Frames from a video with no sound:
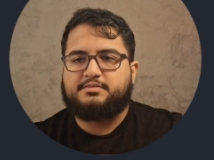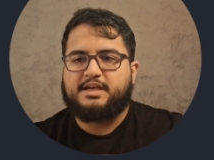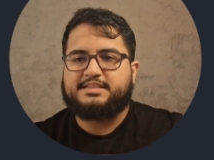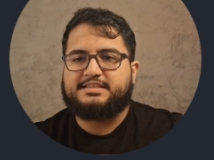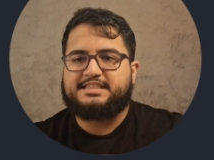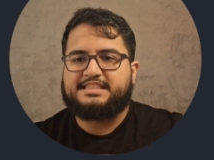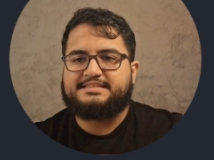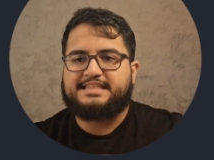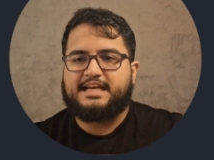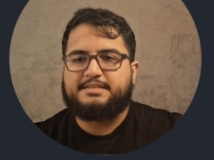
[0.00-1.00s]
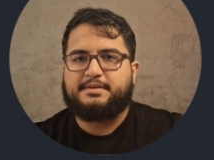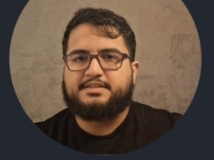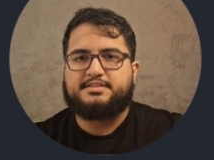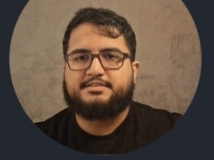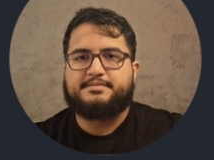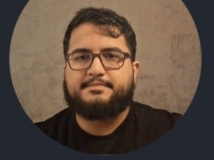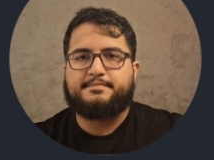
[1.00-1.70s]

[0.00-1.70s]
right-clicking the Add button.